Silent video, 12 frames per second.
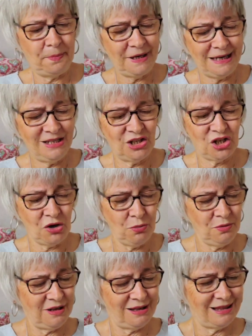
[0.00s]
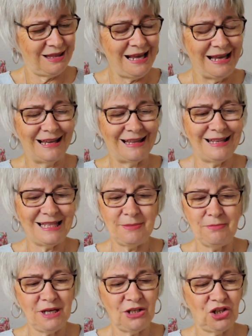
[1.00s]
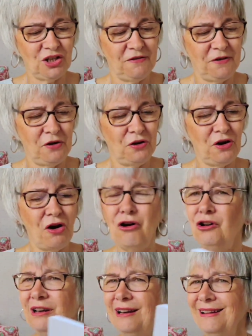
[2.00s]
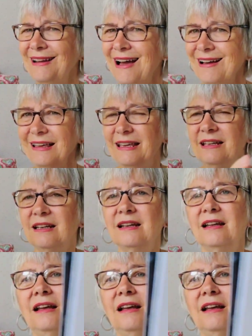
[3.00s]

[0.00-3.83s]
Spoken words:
But I don't think there's much of her online.